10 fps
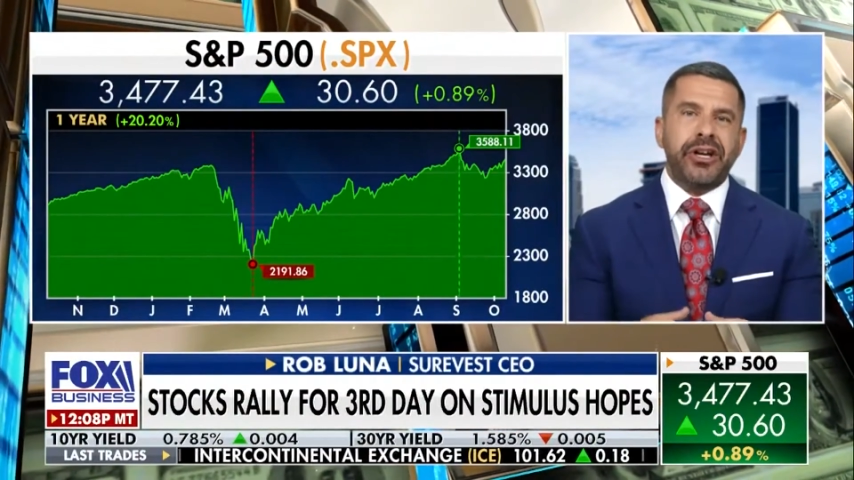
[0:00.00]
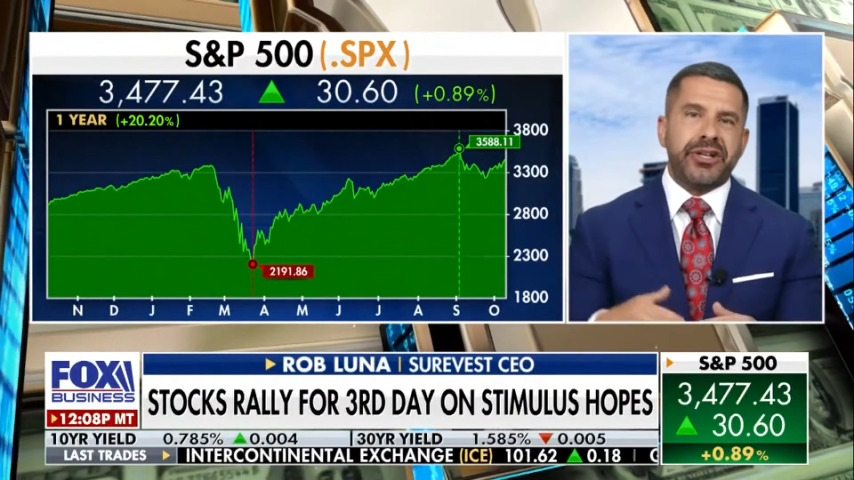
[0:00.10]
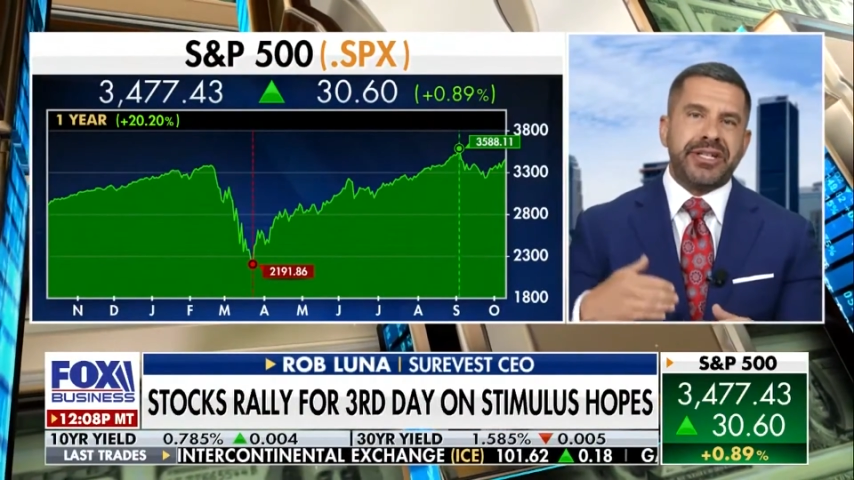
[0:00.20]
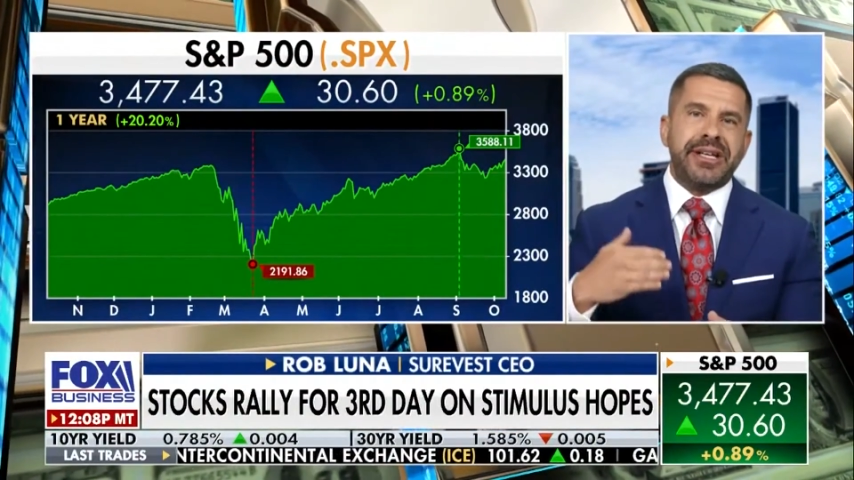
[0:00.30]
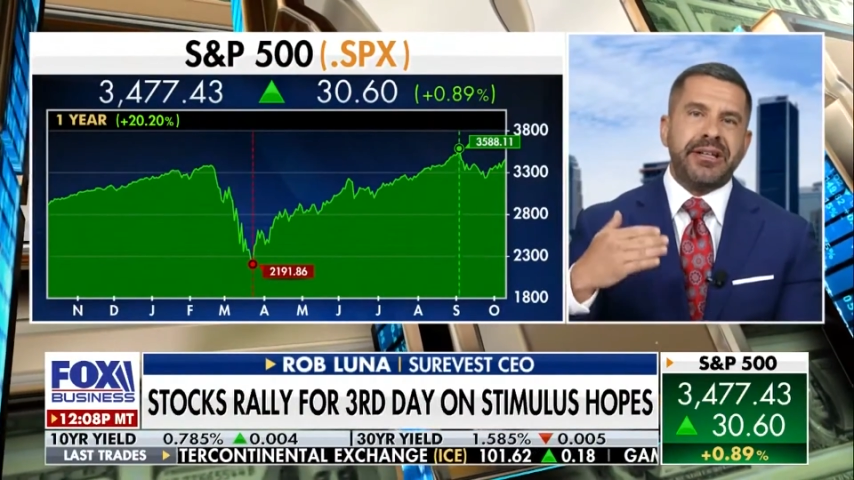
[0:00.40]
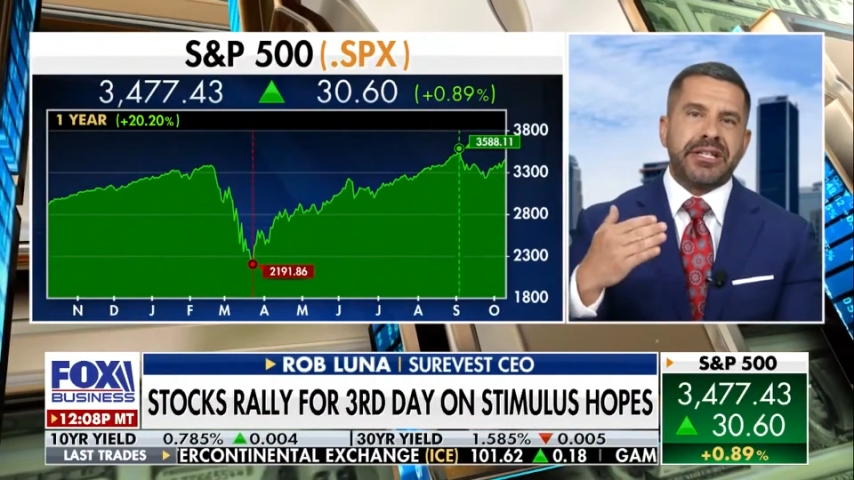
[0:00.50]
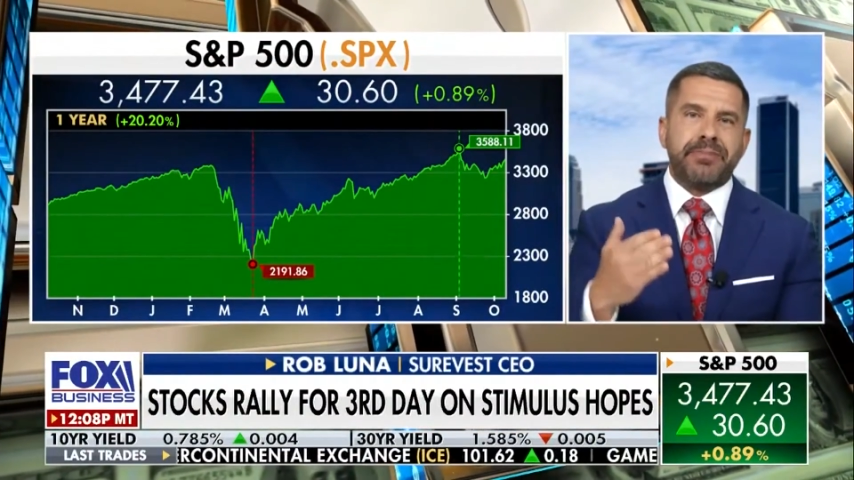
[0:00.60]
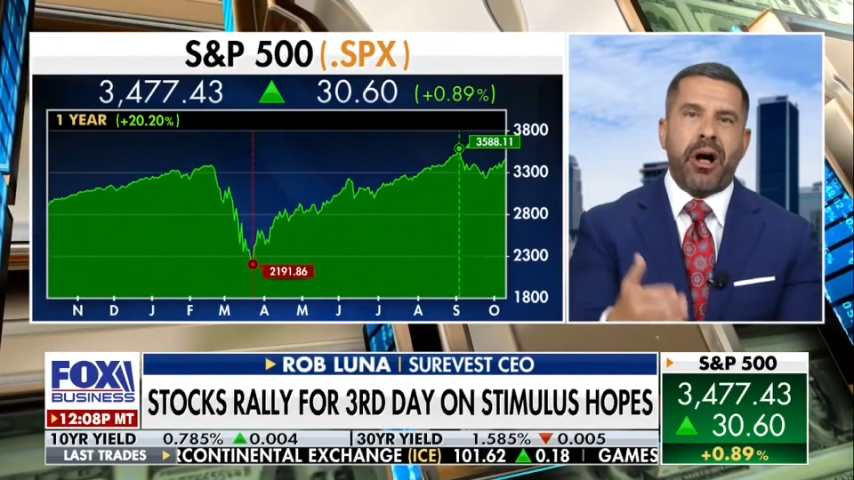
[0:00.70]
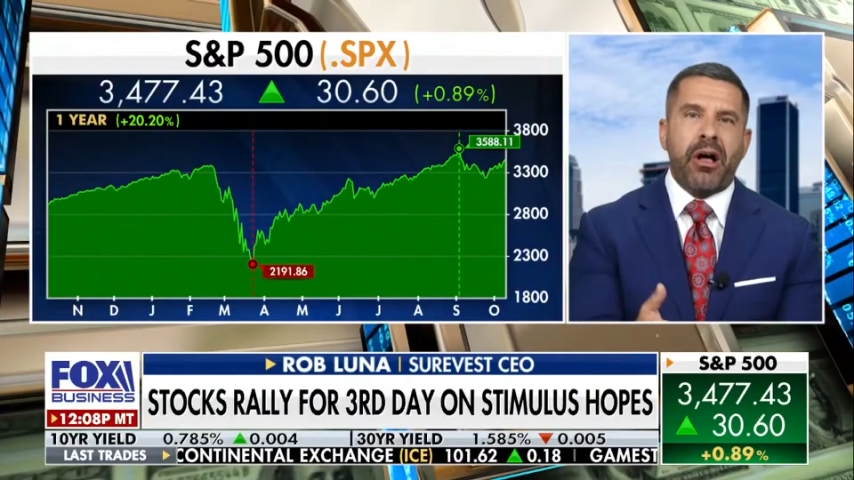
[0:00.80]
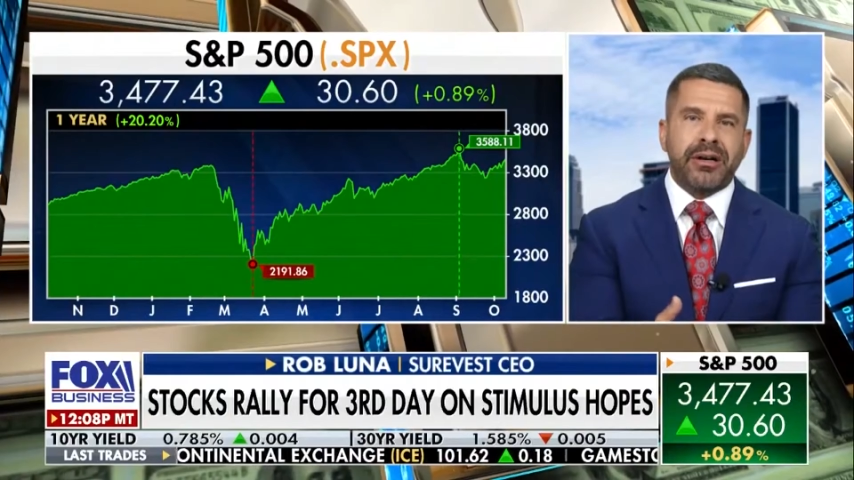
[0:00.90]
You're seeing
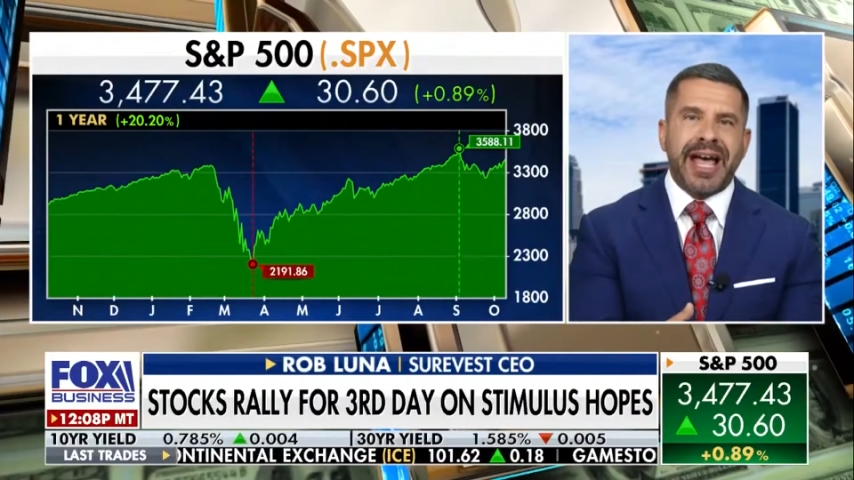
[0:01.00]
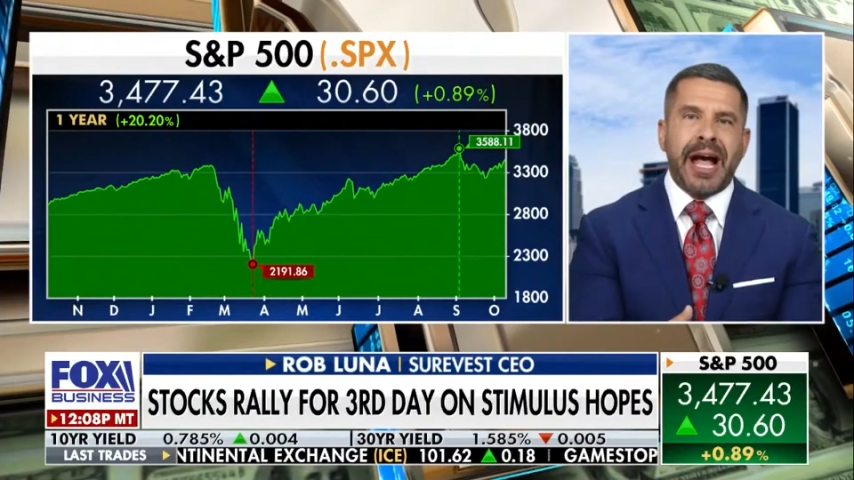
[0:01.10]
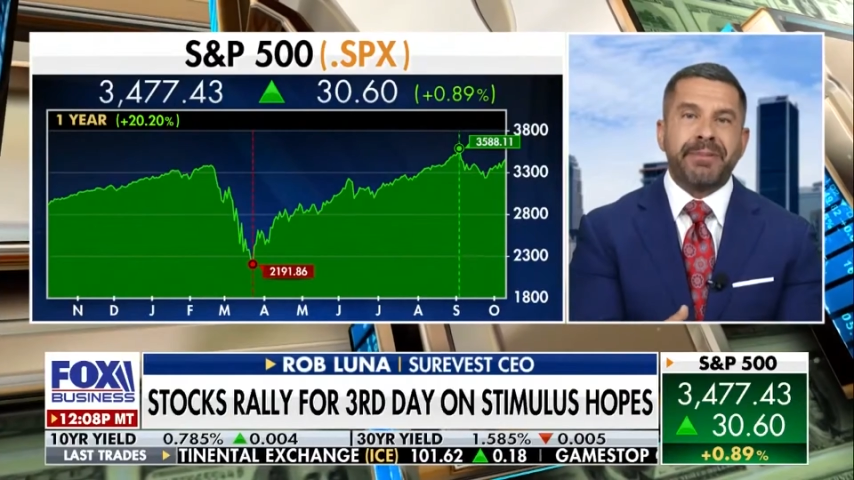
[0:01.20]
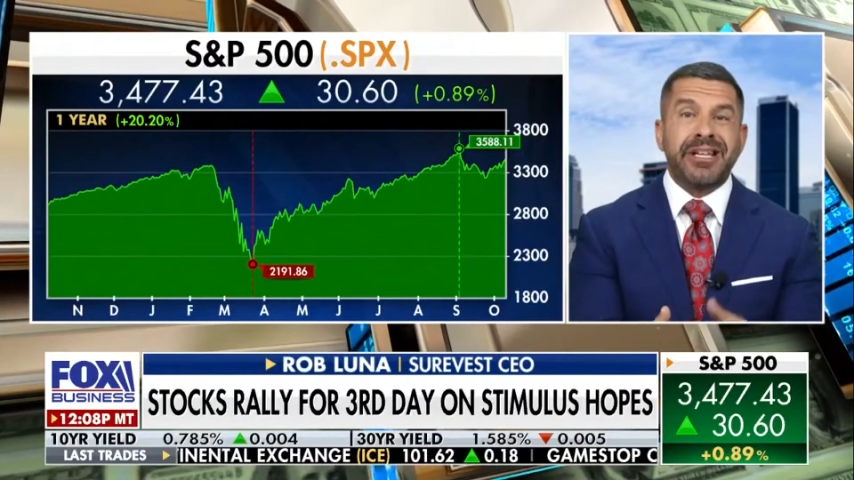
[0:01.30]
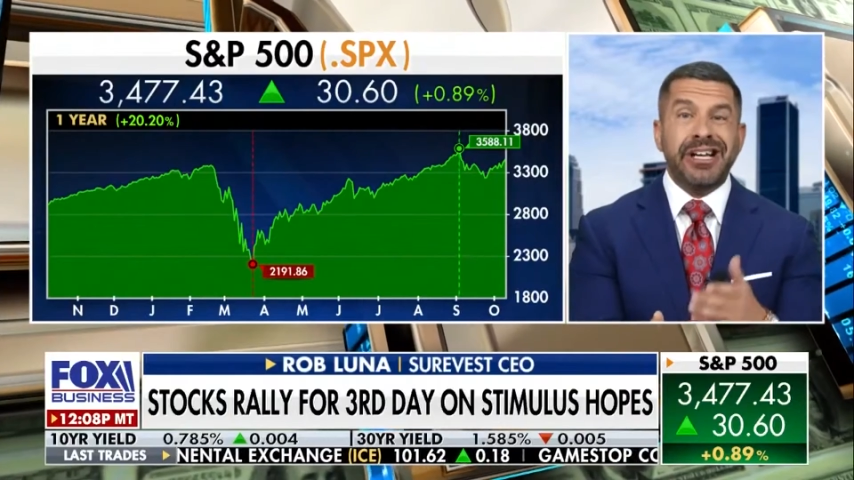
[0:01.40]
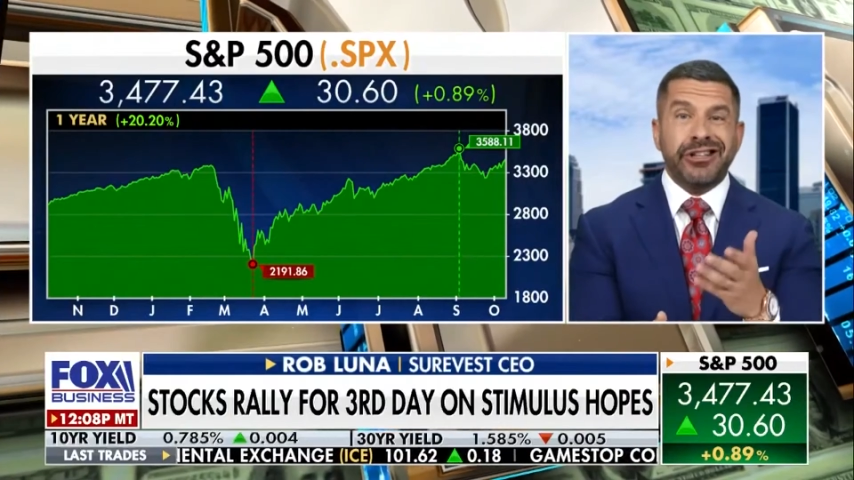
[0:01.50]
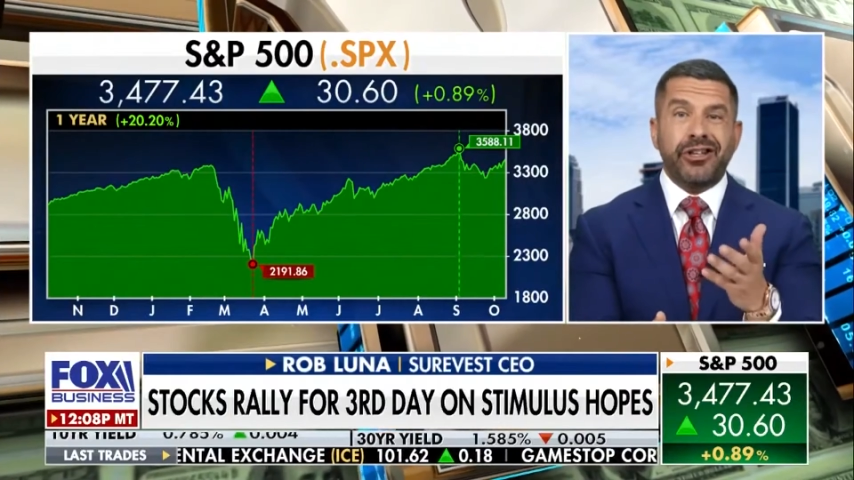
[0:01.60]
small caps.